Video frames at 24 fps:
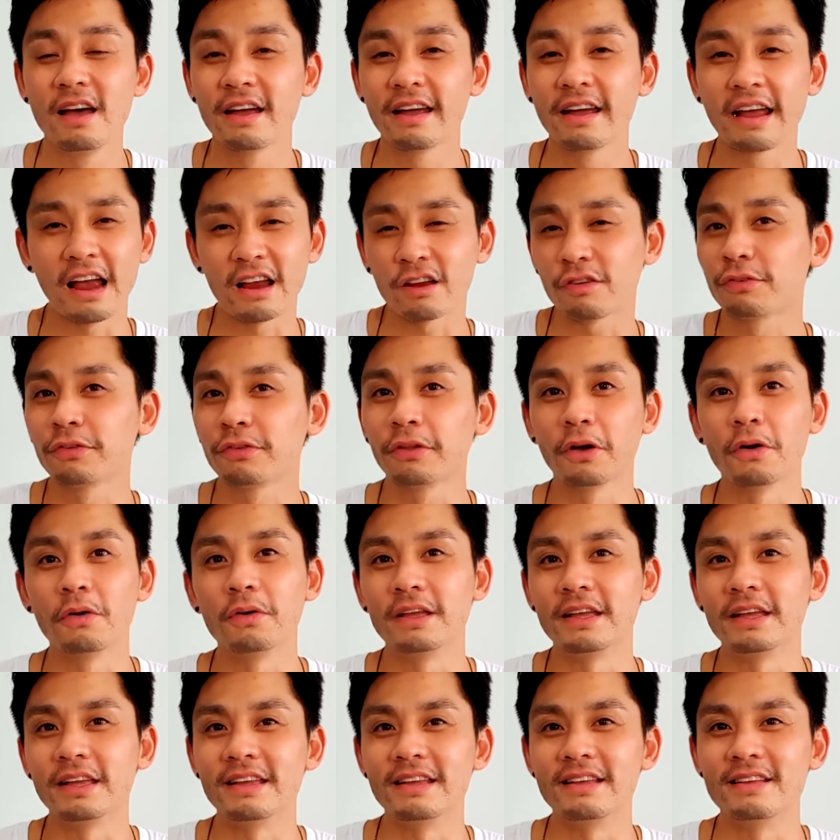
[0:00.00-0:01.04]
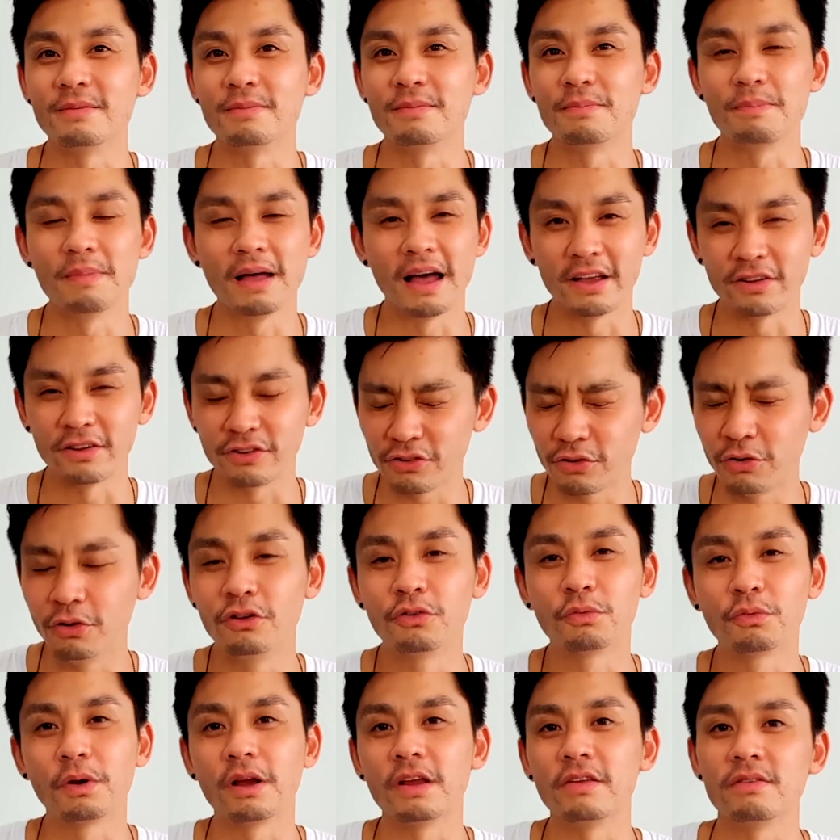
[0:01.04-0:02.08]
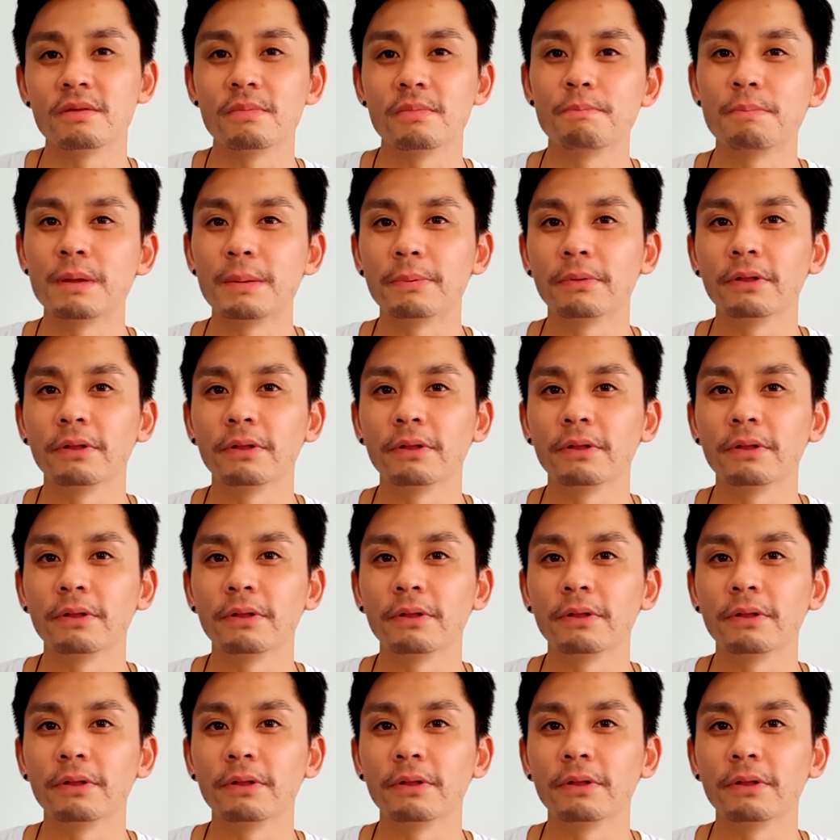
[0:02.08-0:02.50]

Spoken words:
Cash flow is a huge reason people